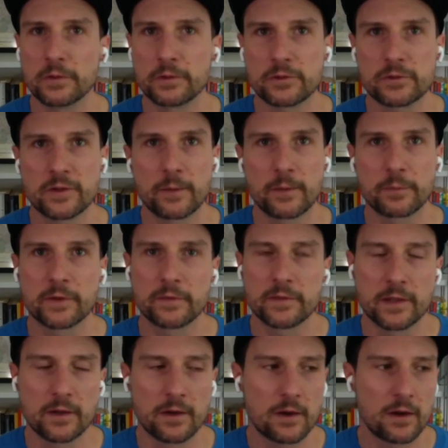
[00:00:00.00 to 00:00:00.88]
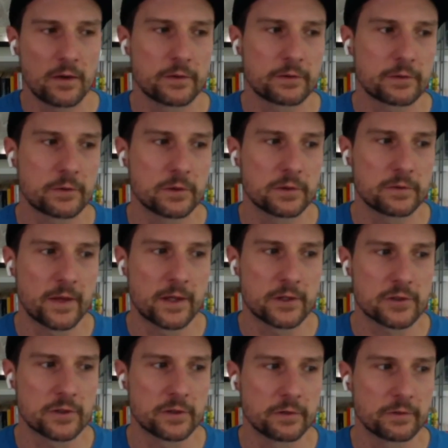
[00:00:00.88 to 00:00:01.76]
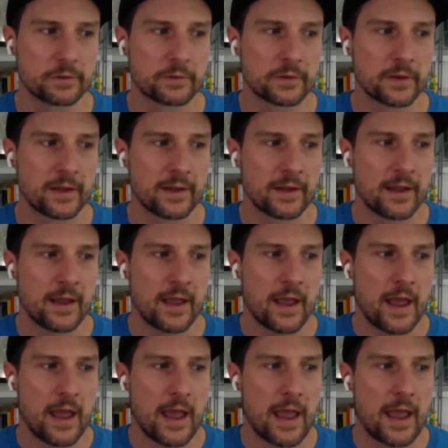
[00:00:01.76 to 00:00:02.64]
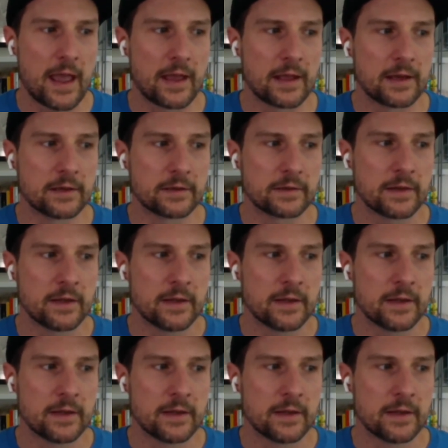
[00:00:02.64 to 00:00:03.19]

trips, I've done all these cool adventures, and